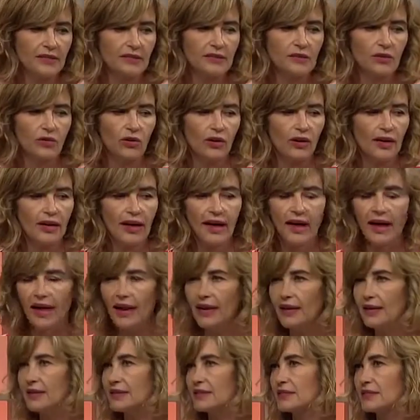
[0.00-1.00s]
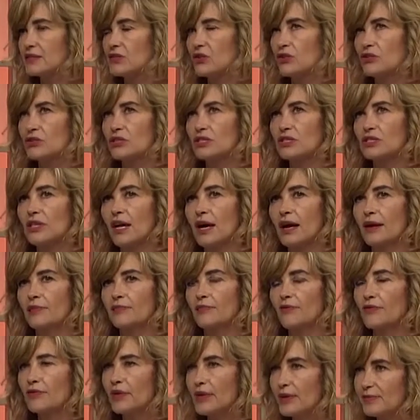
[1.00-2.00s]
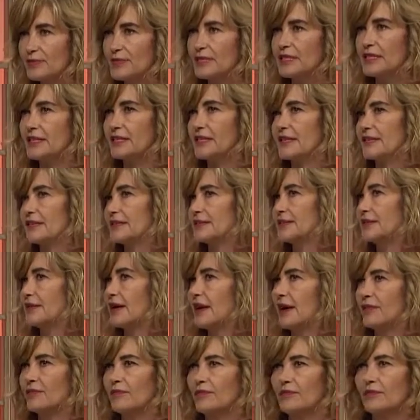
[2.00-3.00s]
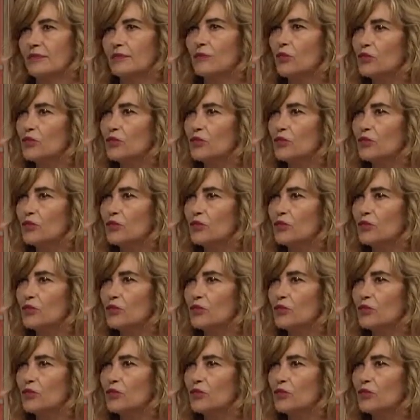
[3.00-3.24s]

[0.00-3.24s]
It's got colour, it's got um, lipsticks, um,